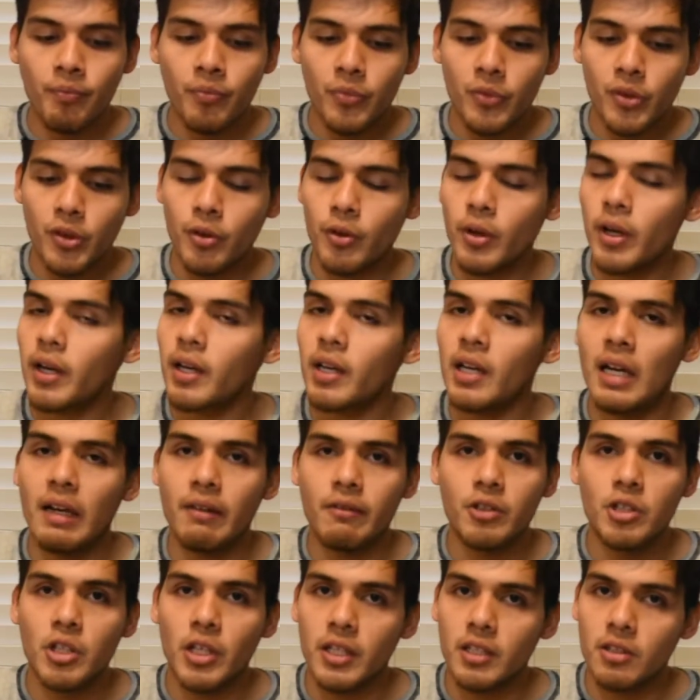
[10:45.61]
you're not going to have
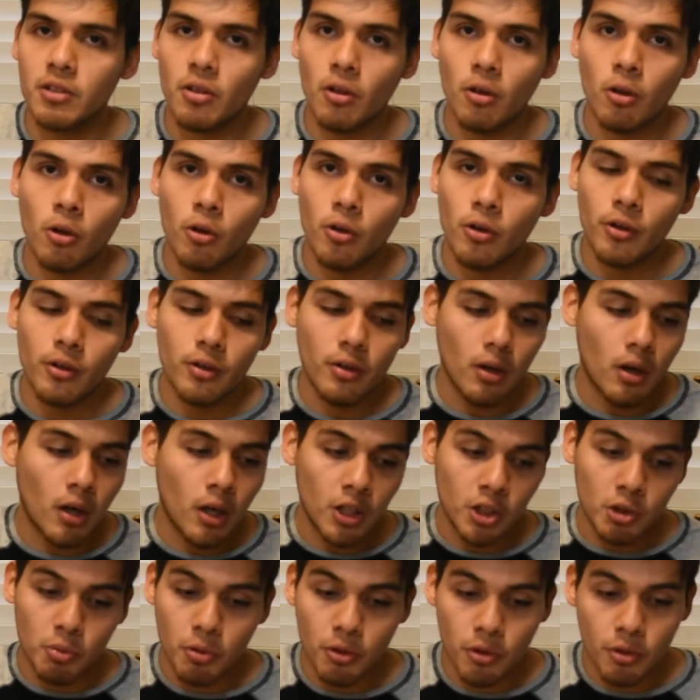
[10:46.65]
a chance to learn
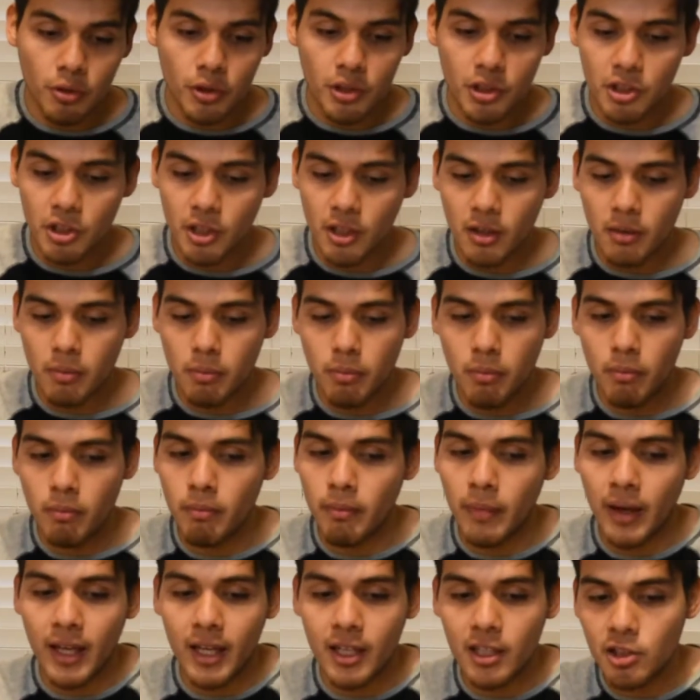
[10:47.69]
entrepreneurship,
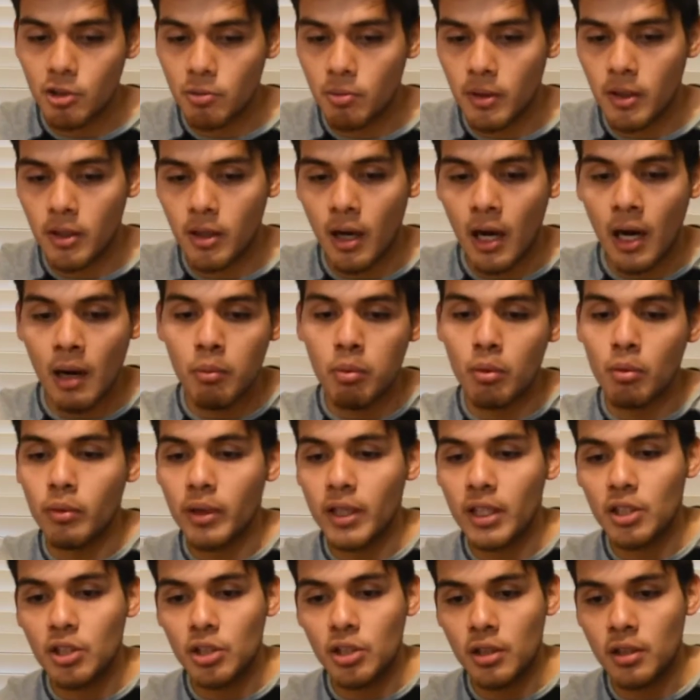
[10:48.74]
management,
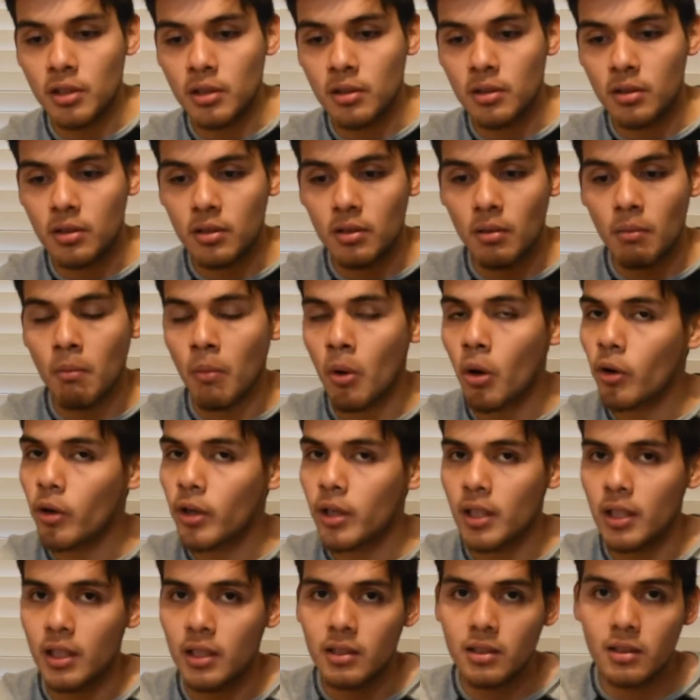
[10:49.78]
operations,
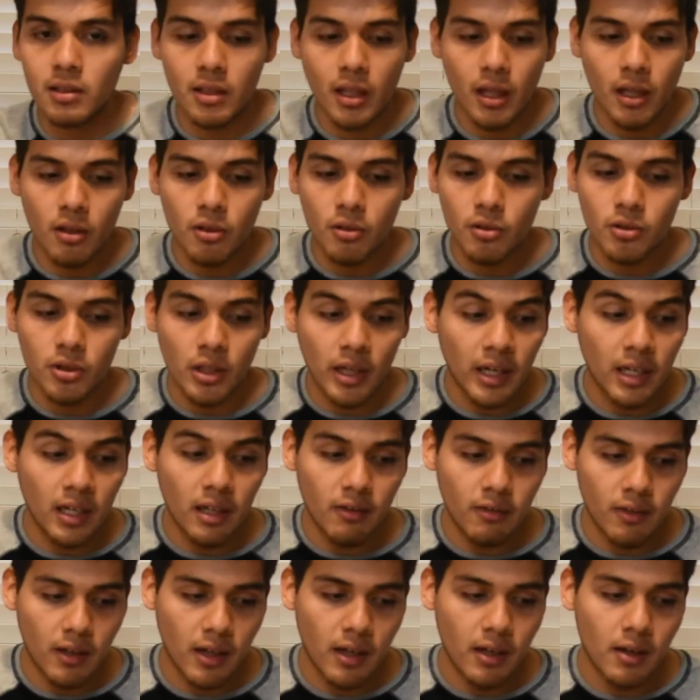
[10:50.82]
marketing, sales, any
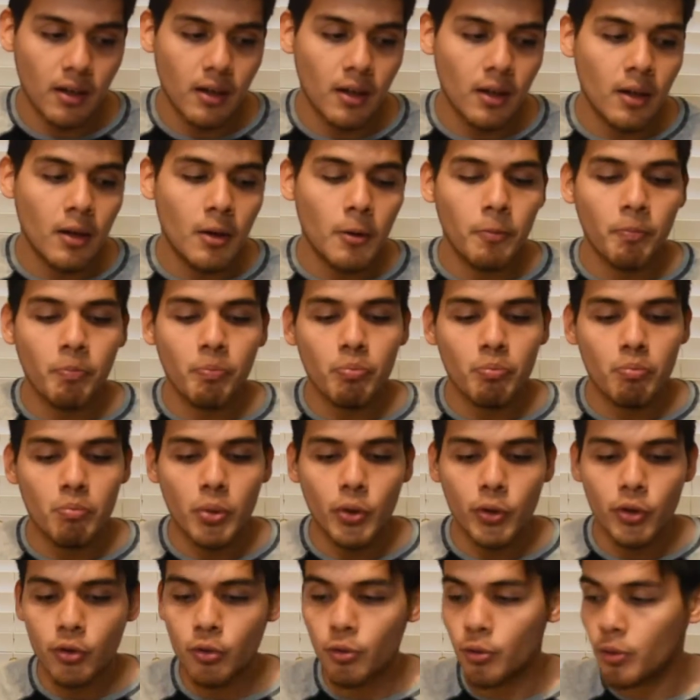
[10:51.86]
of that.
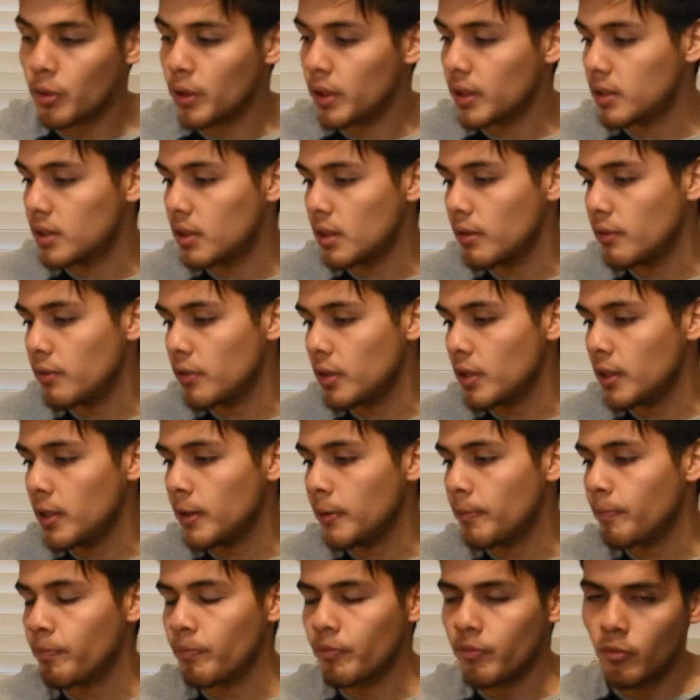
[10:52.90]
But through
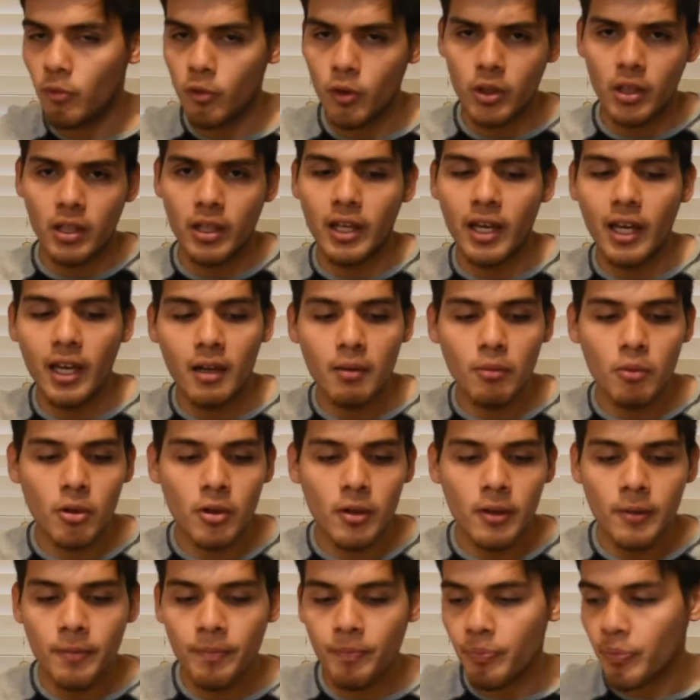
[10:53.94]
creativity, with a
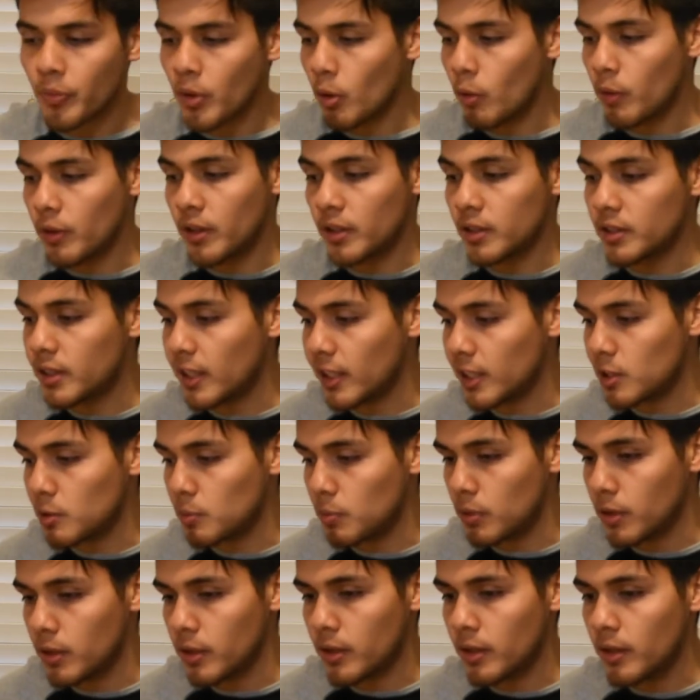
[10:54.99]
camera, with a
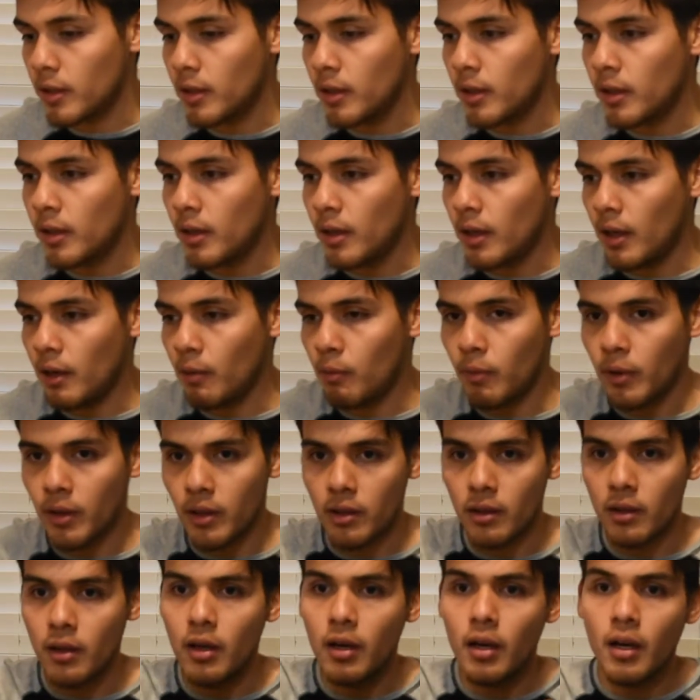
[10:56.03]
textbook, and
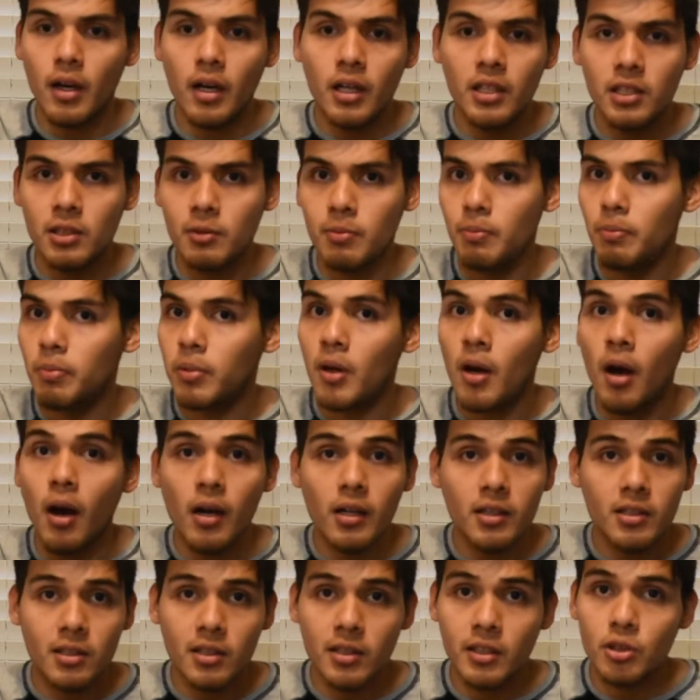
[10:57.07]
with us
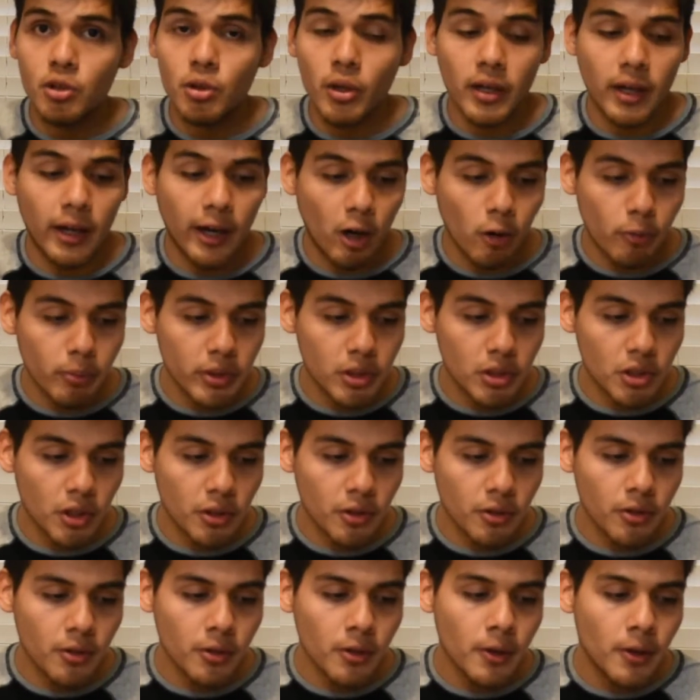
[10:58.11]
constantly trying to help each
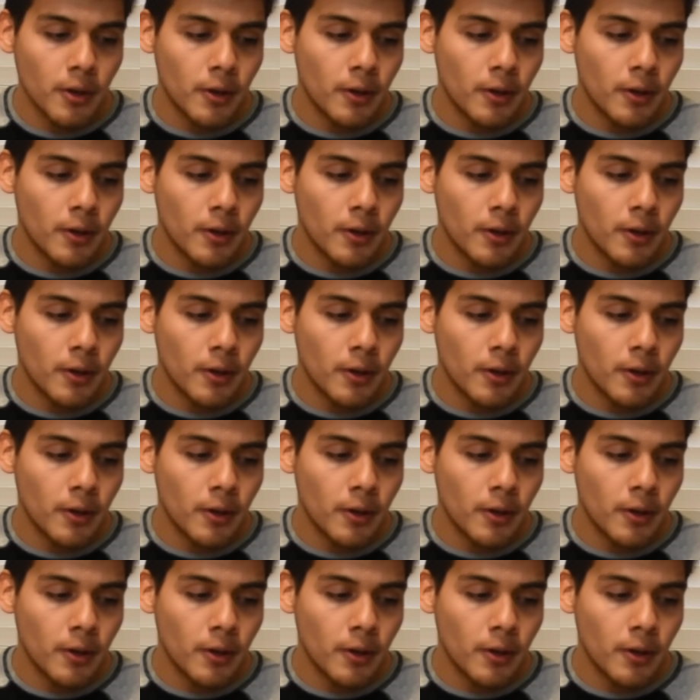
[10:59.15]
other,